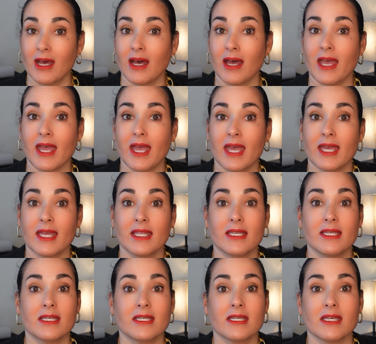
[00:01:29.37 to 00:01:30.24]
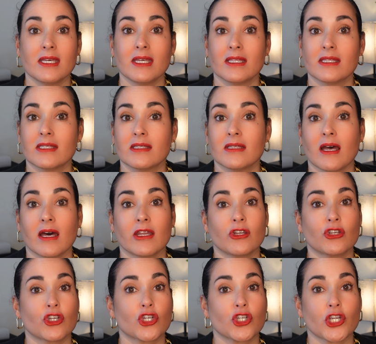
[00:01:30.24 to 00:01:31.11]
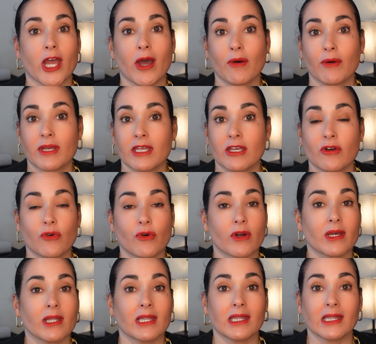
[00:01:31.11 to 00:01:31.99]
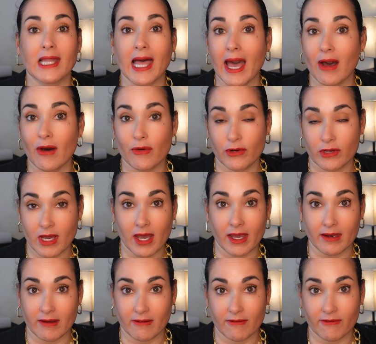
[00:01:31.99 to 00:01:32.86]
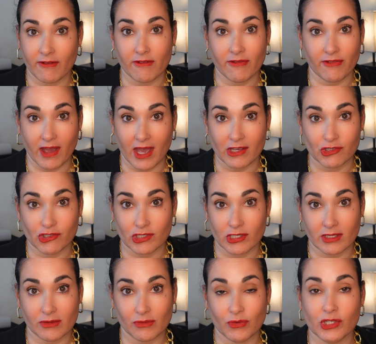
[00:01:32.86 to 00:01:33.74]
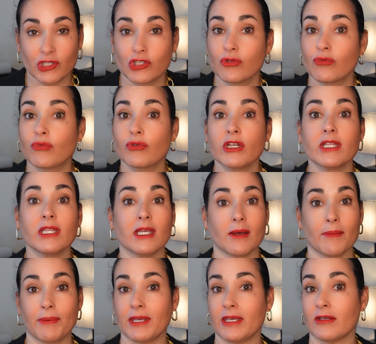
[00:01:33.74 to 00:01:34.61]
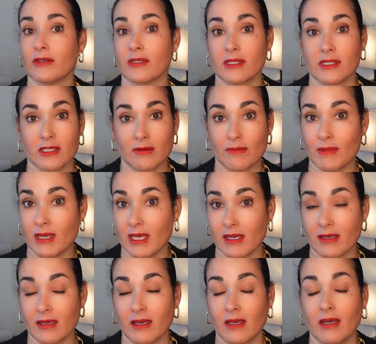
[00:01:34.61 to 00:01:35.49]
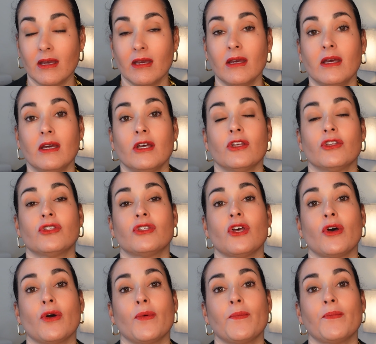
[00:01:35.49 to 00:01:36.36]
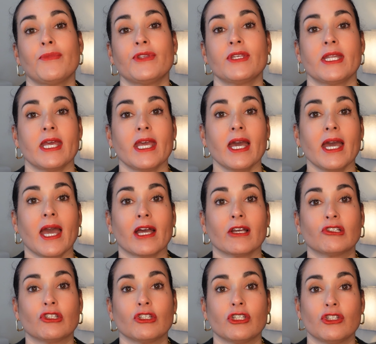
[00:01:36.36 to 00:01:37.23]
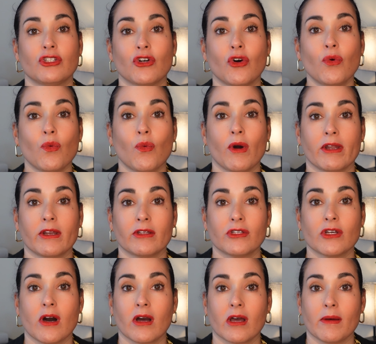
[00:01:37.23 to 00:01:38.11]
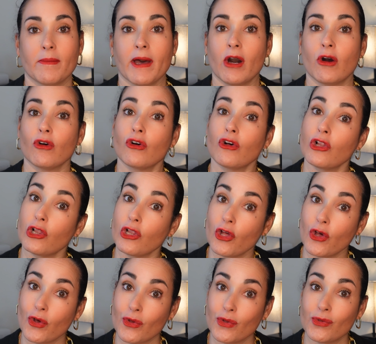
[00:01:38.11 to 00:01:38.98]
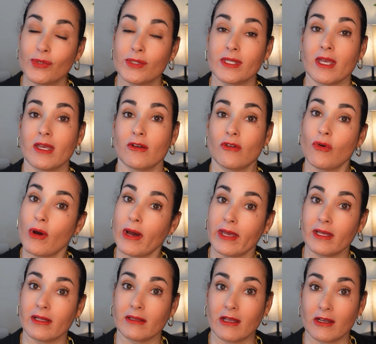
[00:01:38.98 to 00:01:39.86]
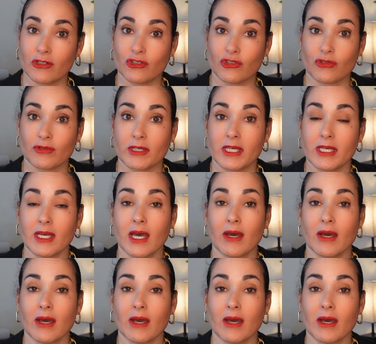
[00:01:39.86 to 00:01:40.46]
And it's not a shouty or a loud kind of fashion, which really appeals to me. So today I actually don't want to talk about clothes and quiet luxury.